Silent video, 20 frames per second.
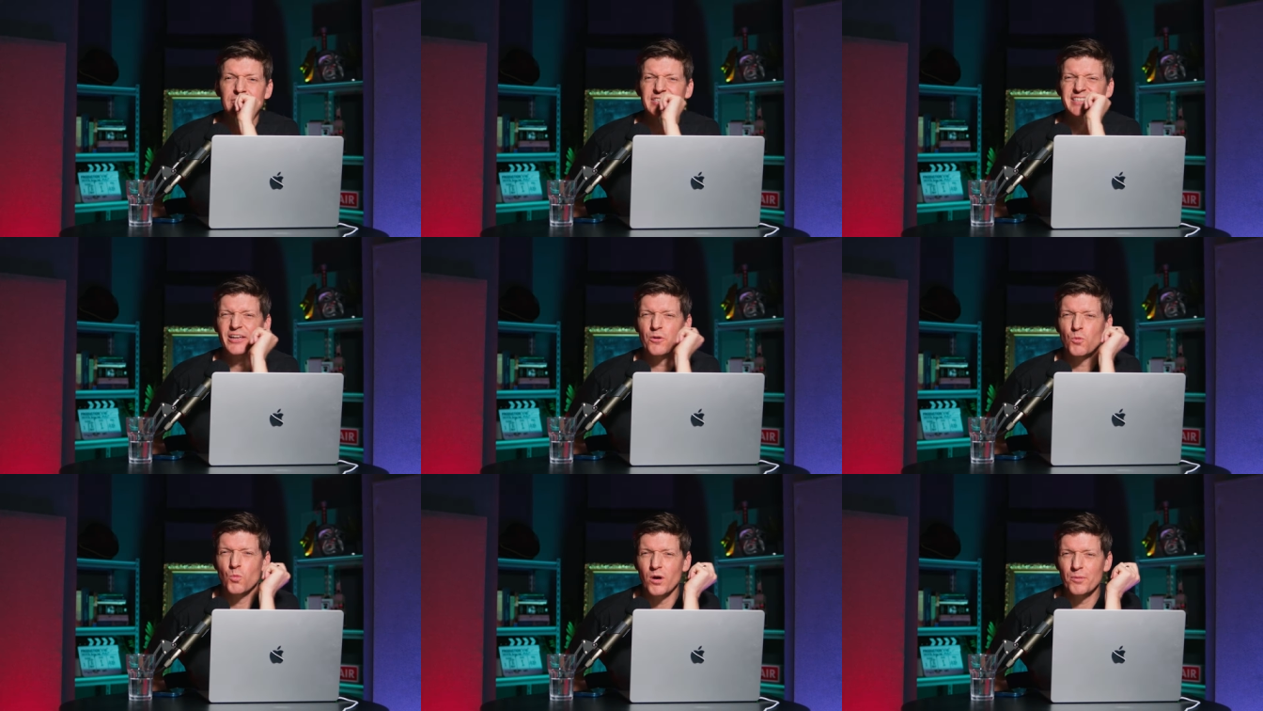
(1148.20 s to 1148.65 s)

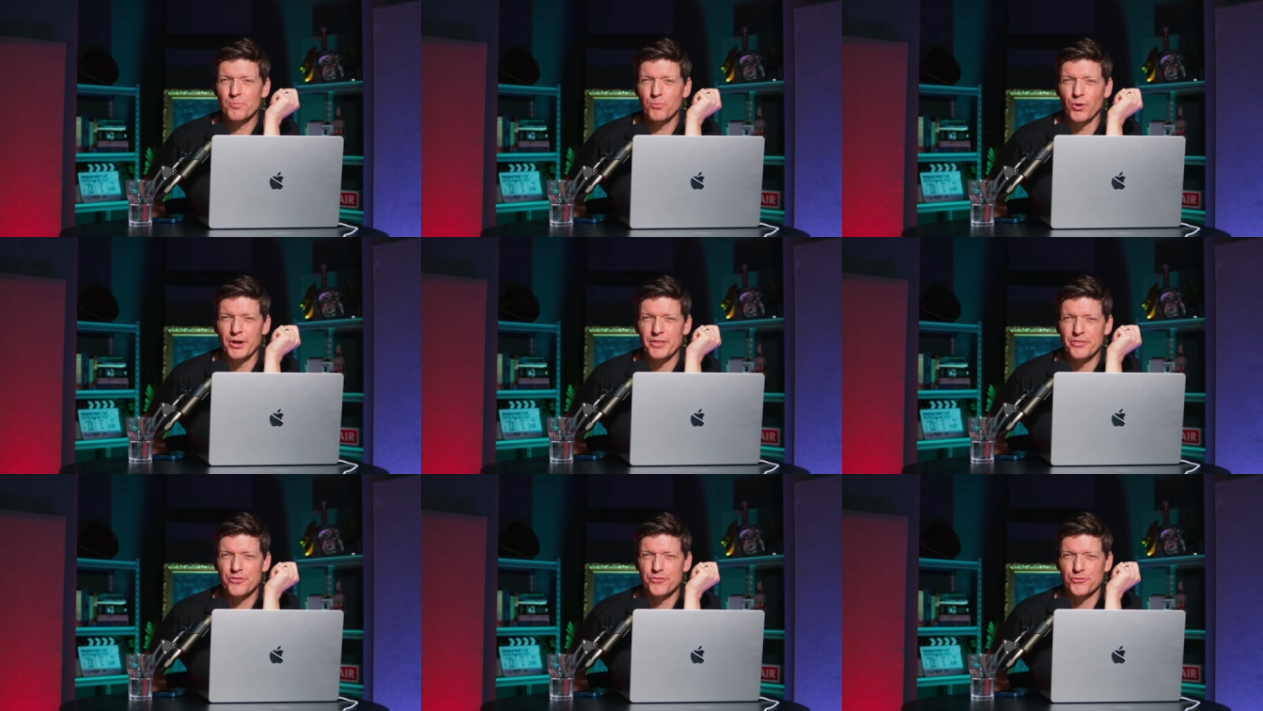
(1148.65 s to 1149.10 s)
quality, it's like one
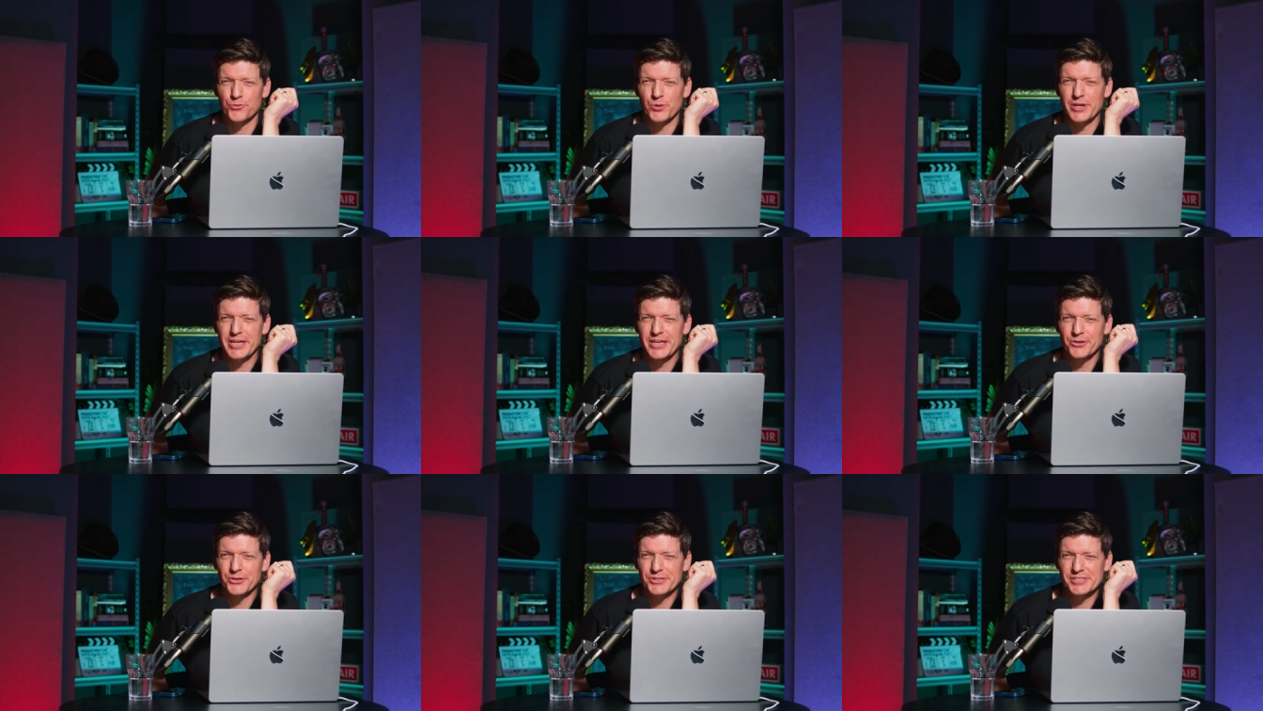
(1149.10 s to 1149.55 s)
point
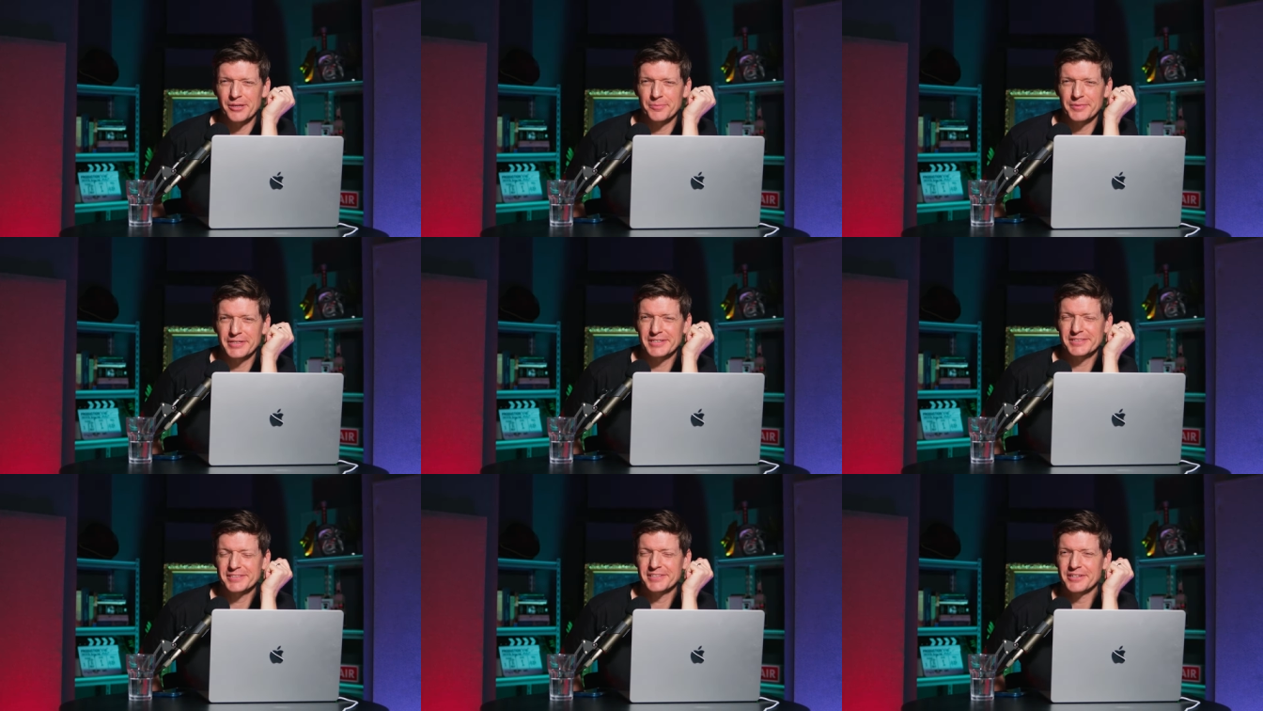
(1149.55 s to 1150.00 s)
three or
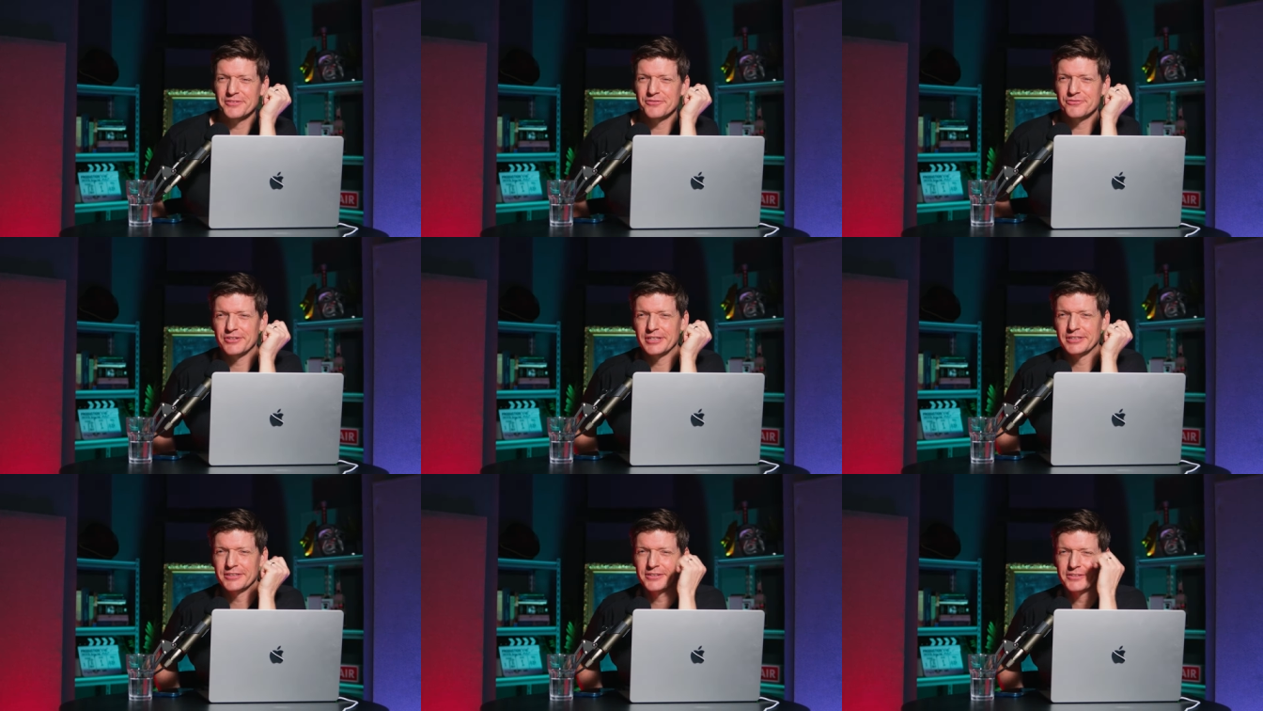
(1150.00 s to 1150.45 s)
something, isn't it, in
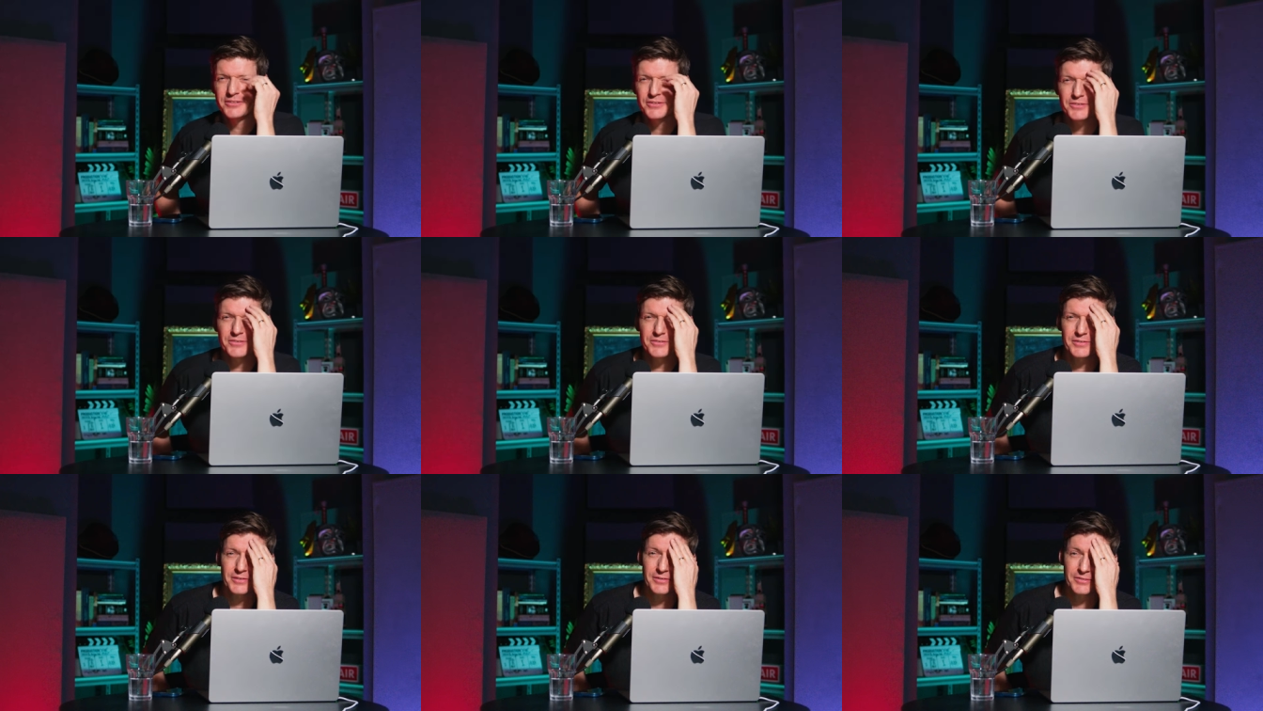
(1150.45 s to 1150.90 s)
Finland? one
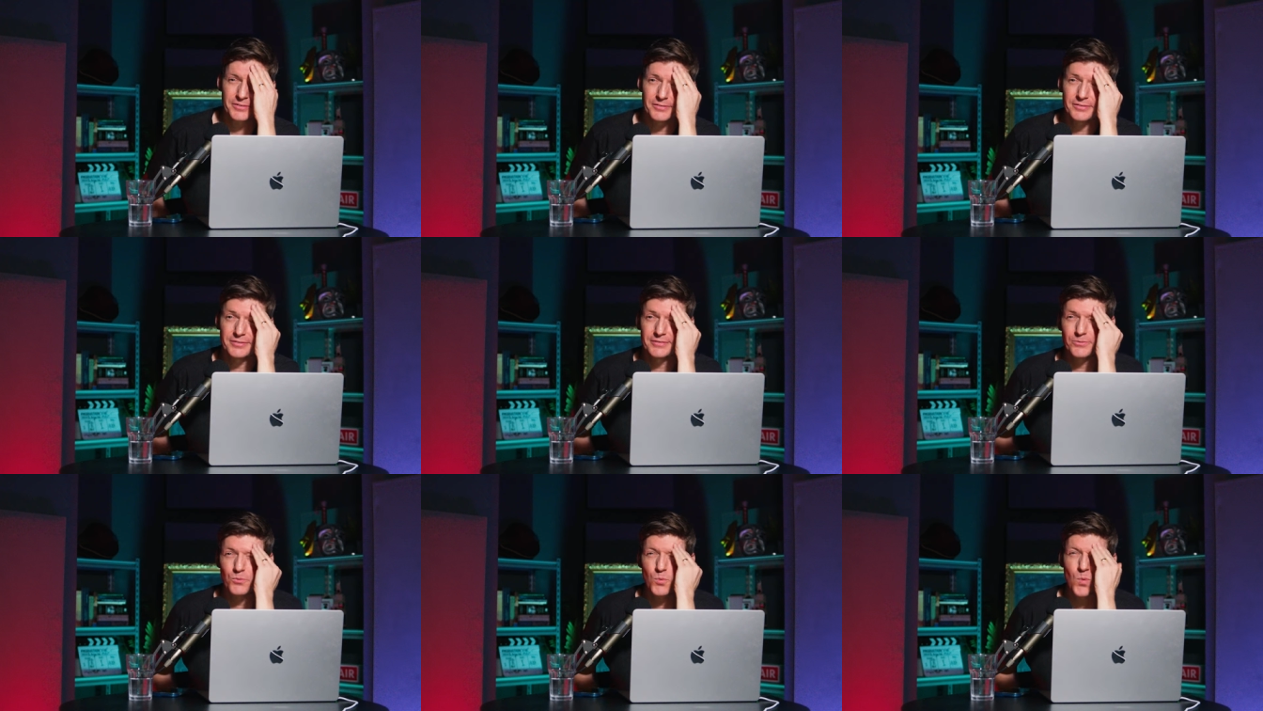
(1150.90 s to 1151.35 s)
point three,
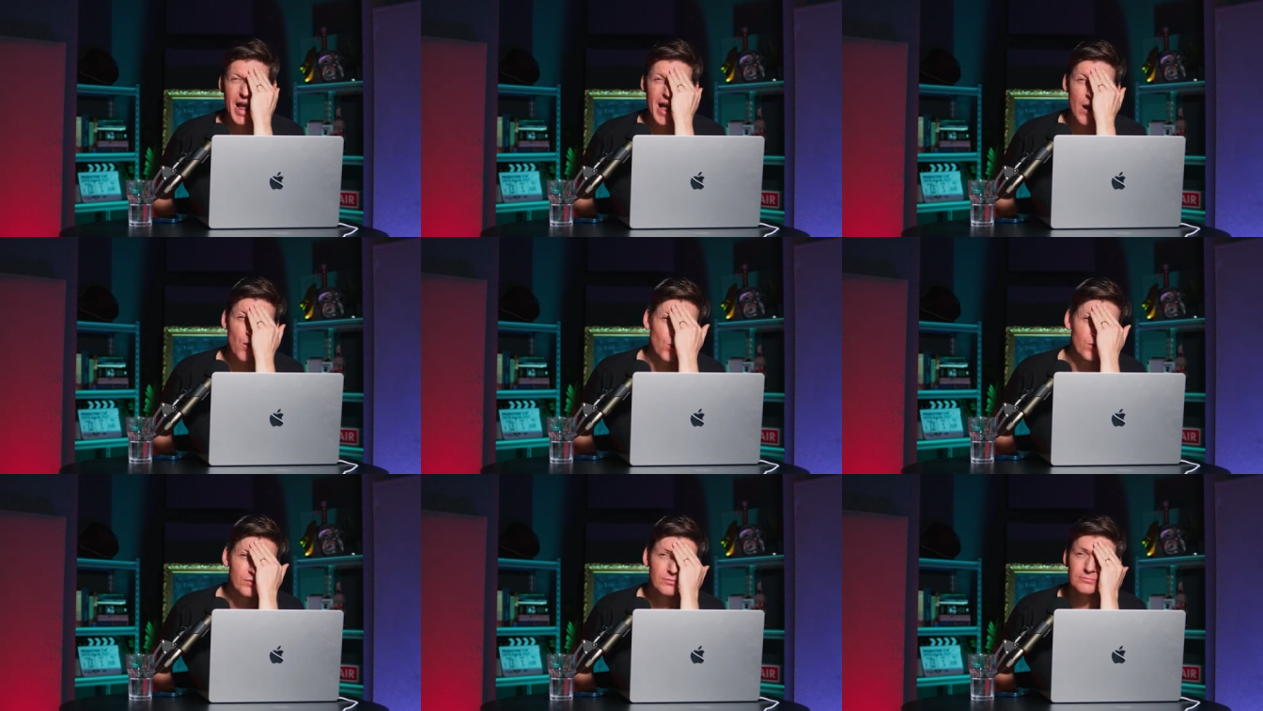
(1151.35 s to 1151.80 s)
one point three.
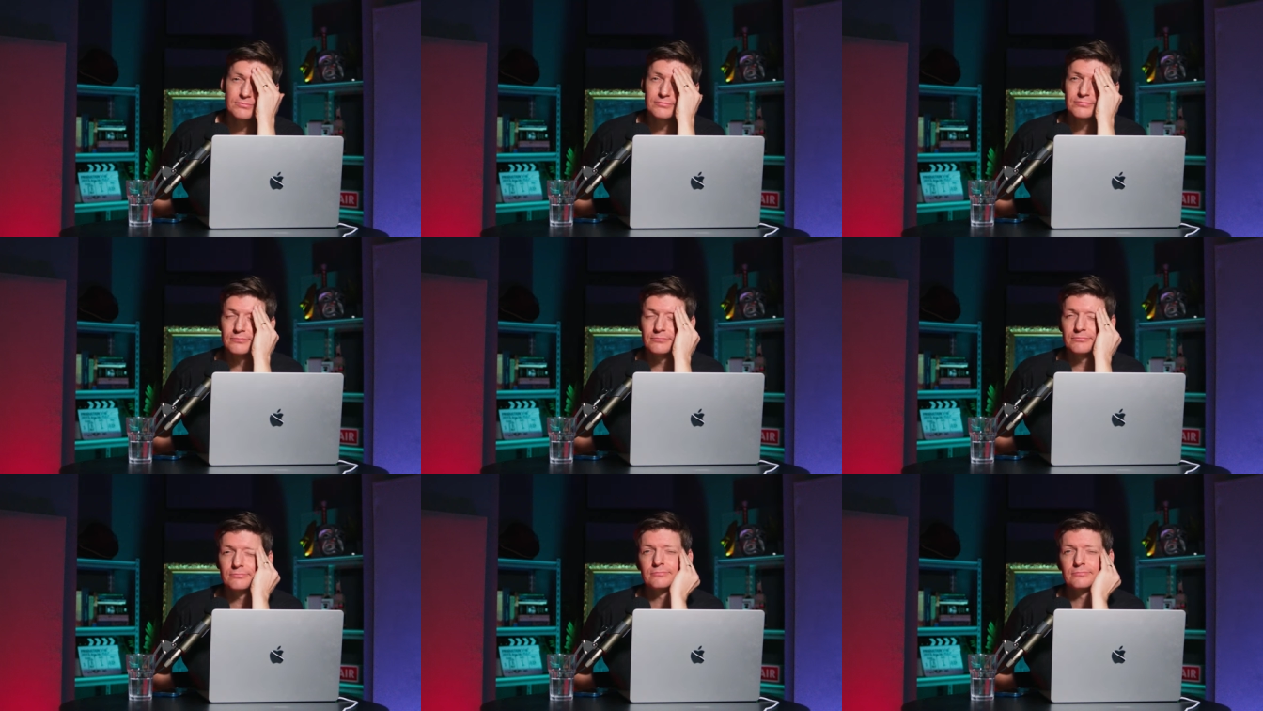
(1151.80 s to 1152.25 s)
Wow. So, you know, they